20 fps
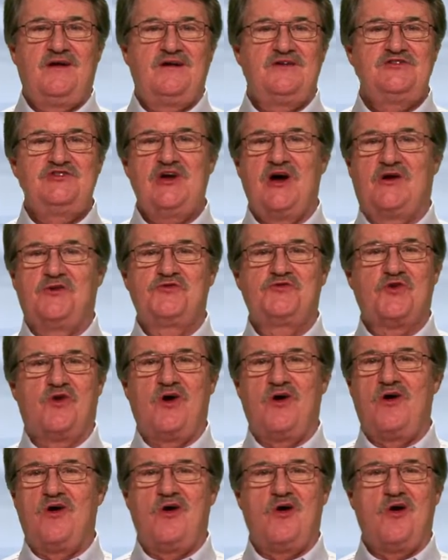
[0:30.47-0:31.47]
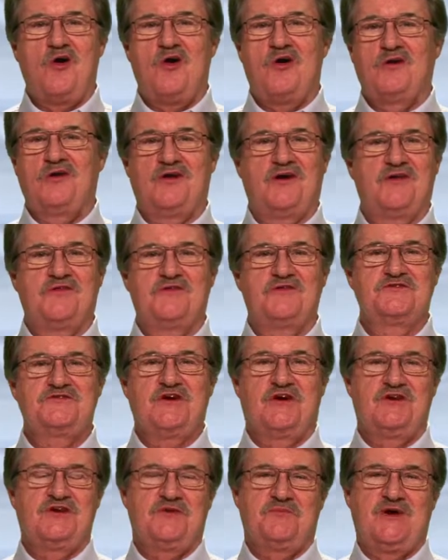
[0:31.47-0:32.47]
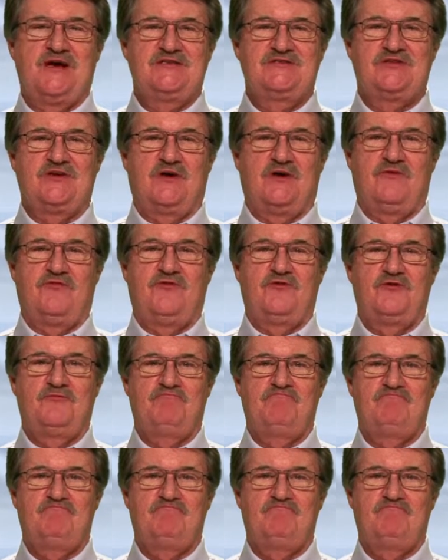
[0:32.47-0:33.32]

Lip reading: shall draw all others unto myself.